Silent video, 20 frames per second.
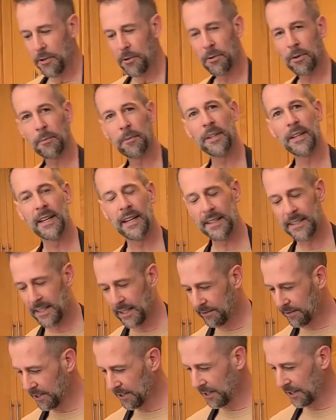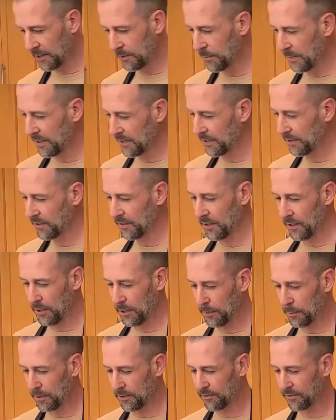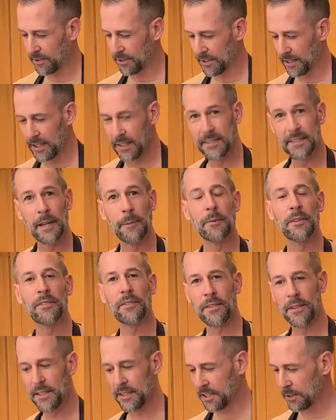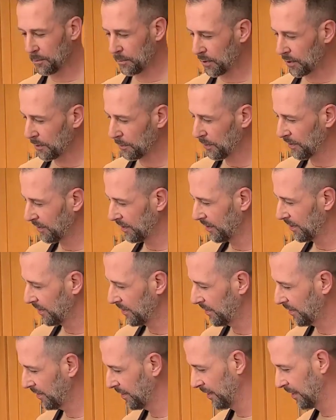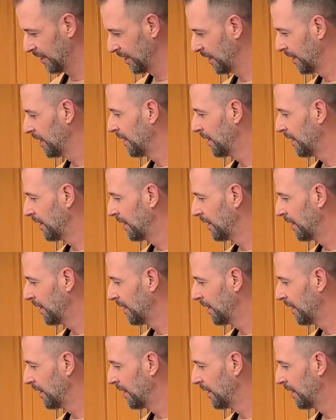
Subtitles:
Normally I'd give it another minute or so, but for demonstration purposes,